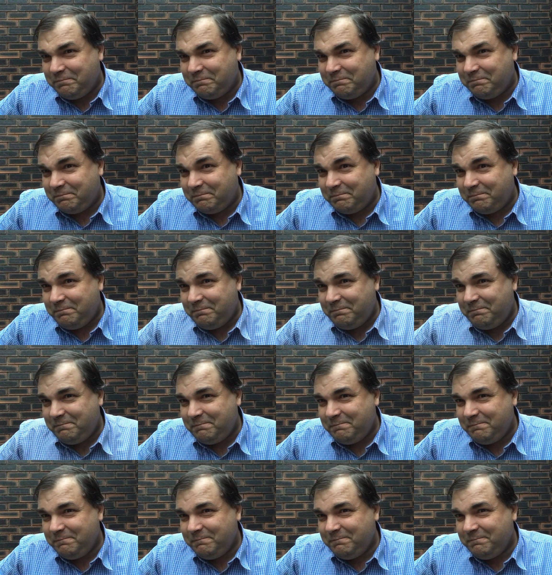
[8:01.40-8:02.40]

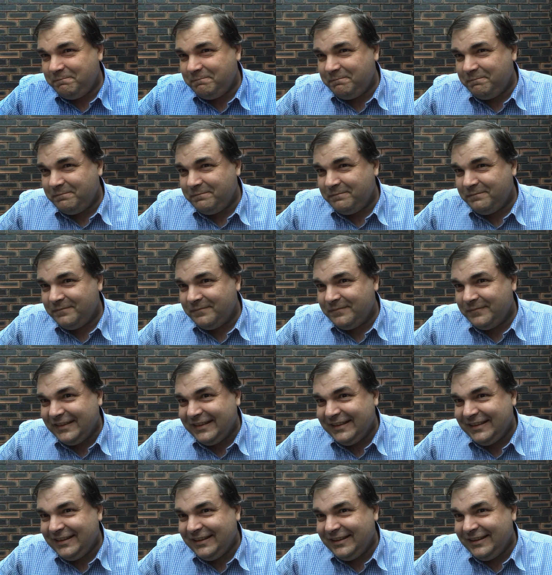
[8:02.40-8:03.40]

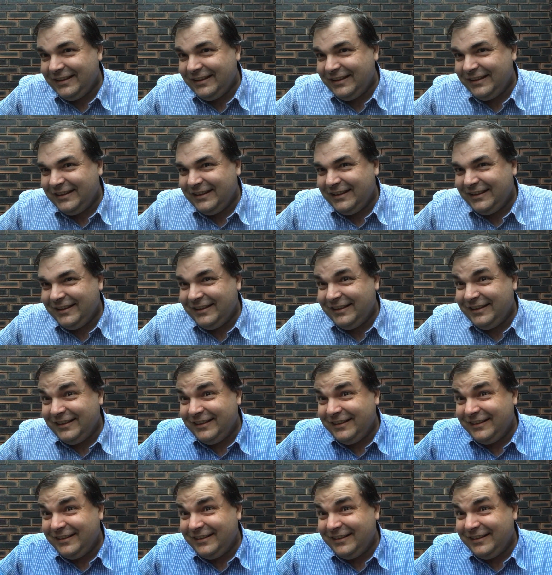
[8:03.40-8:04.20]
Nothing is said.